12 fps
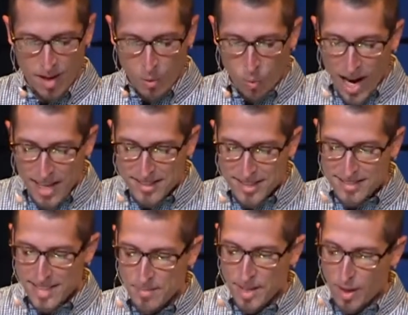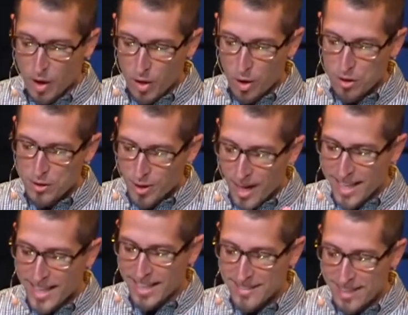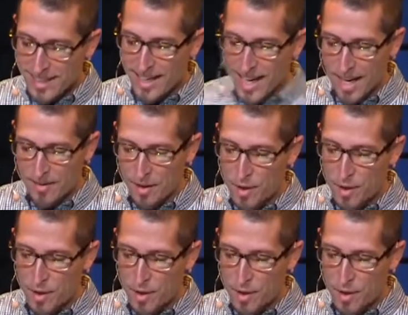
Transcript: Why does it seem like the closer I get to God,